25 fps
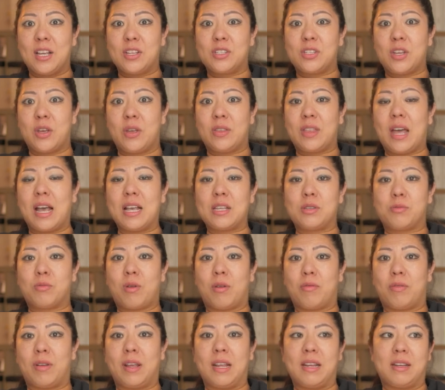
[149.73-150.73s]
so that's
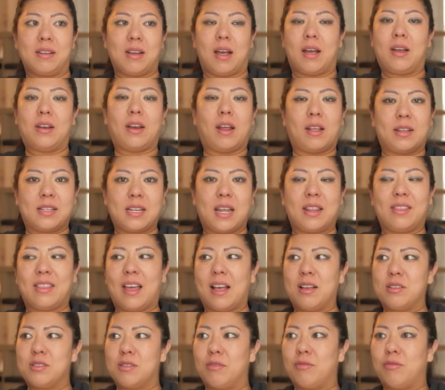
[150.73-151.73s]
roughly
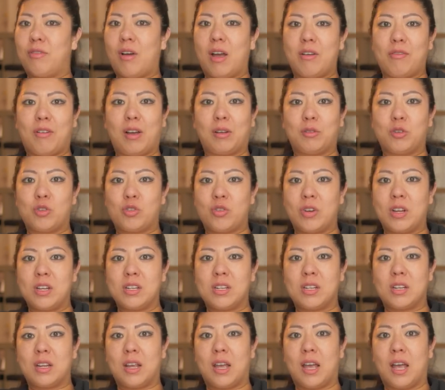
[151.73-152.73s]

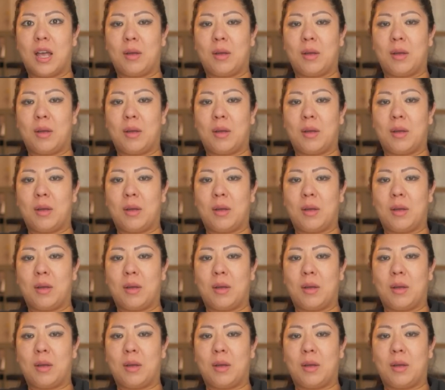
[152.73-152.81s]
10,500